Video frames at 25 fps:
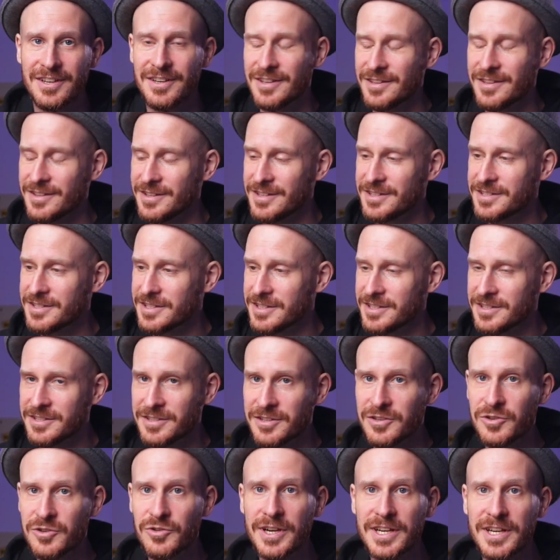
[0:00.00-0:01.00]
This is
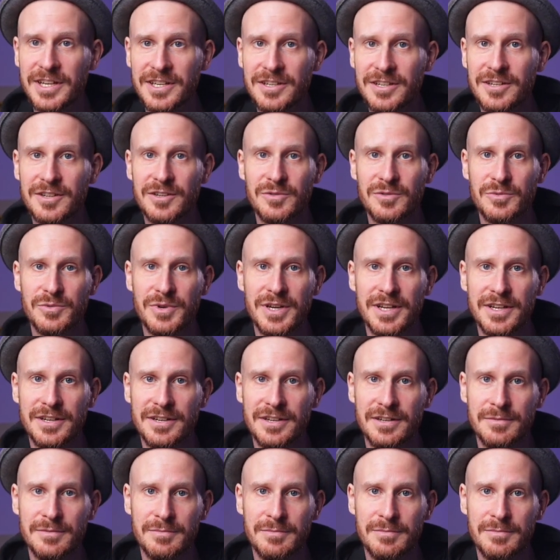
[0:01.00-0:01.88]
great when